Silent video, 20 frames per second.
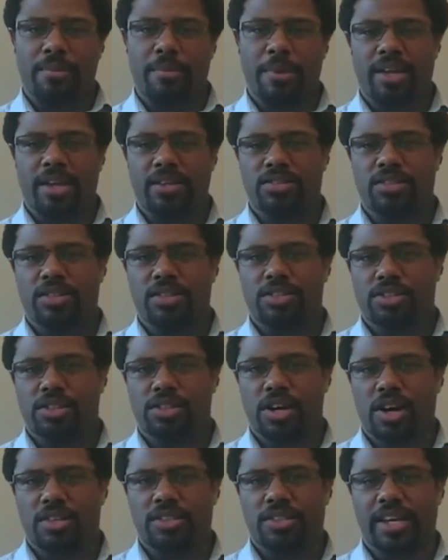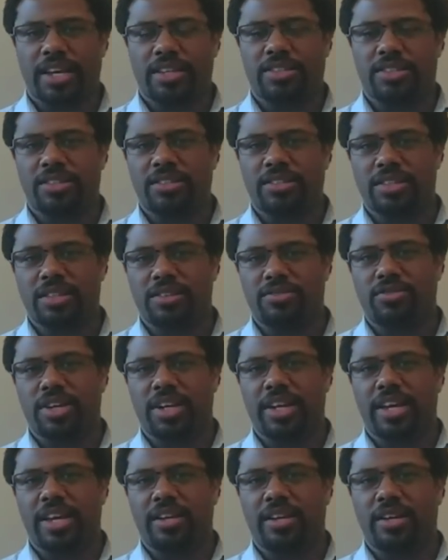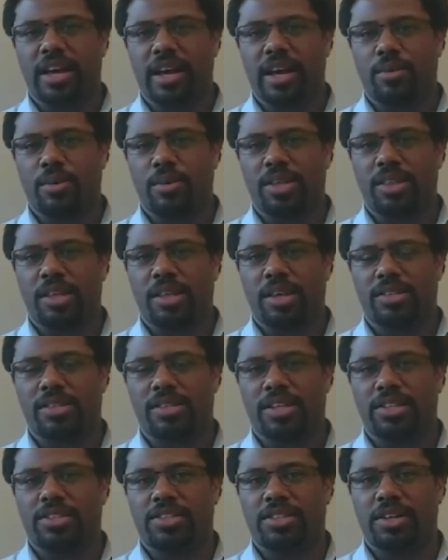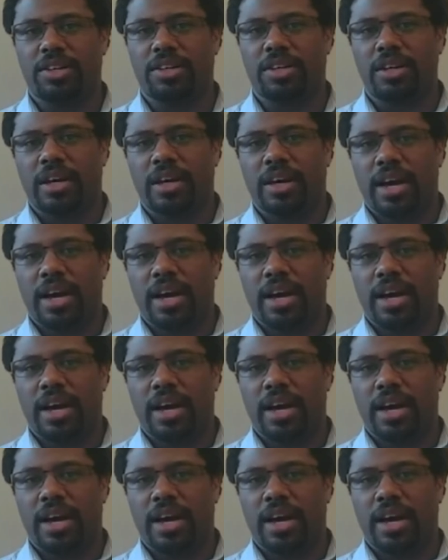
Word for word: I'm a solution architect and delivery lead uh, within the Accenture